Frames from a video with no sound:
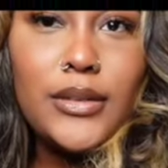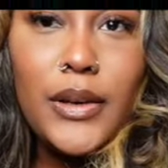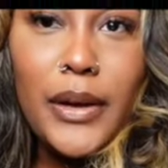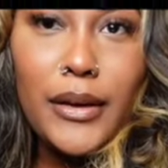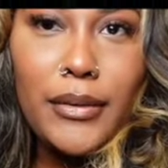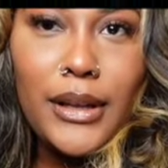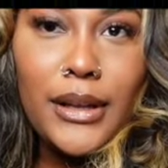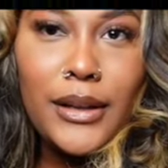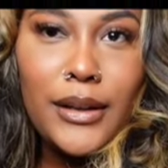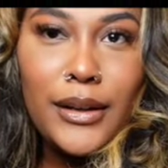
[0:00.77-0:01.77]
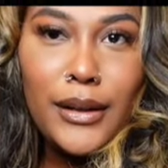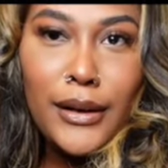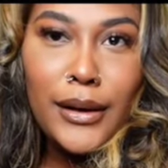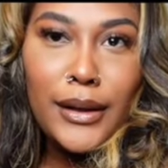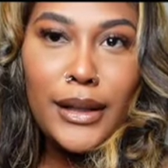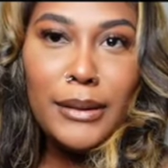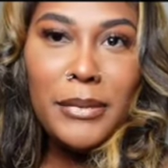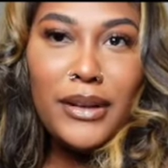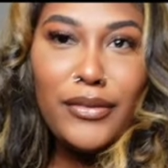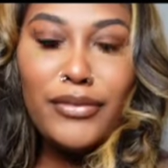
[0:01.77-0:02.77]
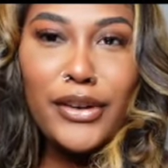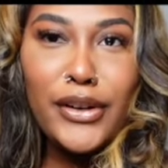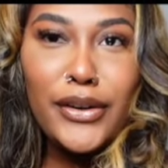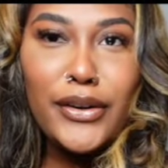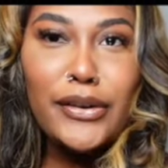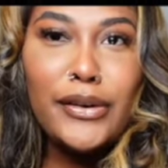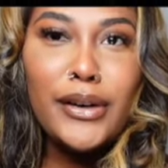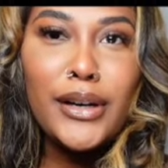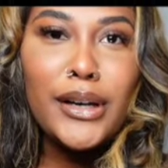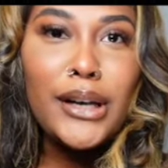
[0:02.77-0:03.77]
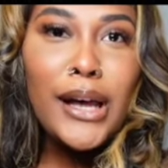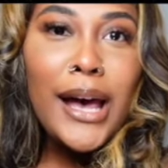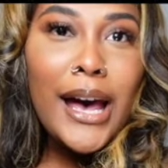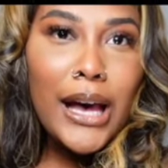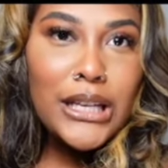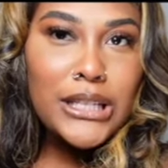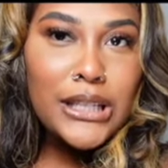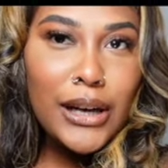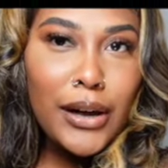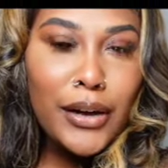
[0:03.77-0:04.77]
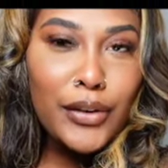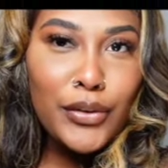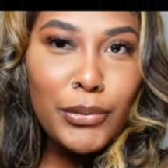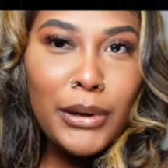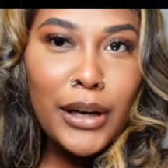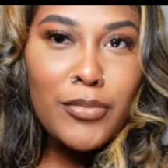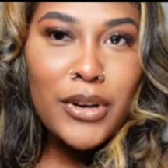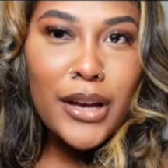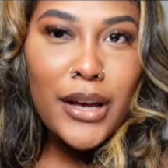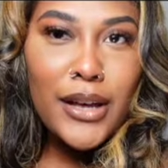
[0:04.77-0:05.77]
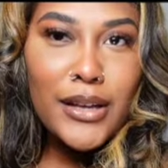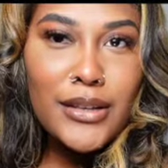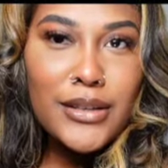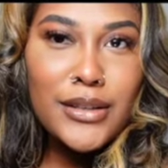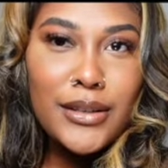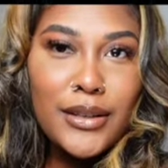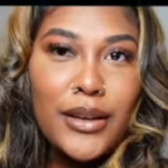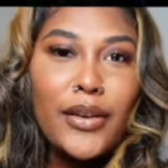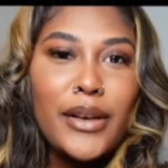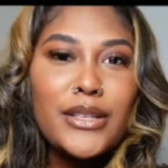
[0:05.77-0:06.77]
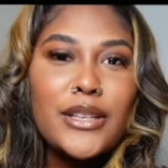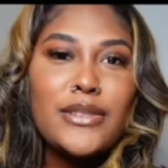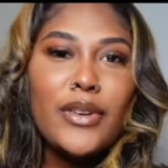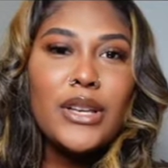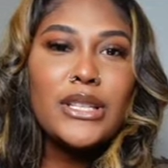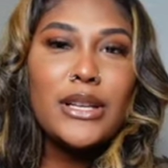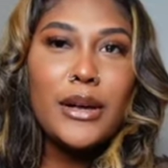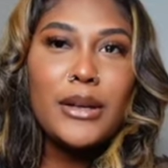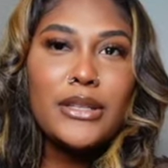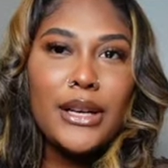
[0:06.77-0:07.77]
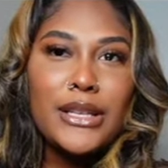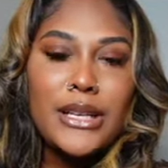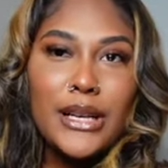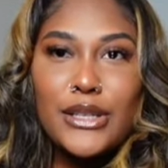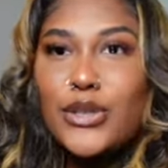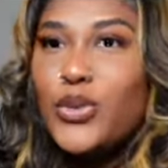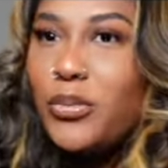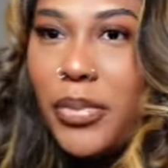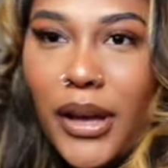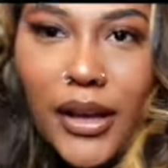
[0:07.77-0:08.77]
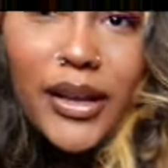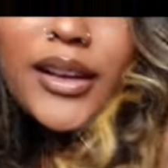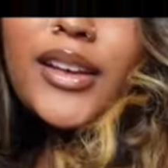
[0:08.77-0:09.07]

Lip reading: Okay, wait. Let me figure. I just got a new camera, guys. Okay, so let's focus it. So I guess I gotta scoot back.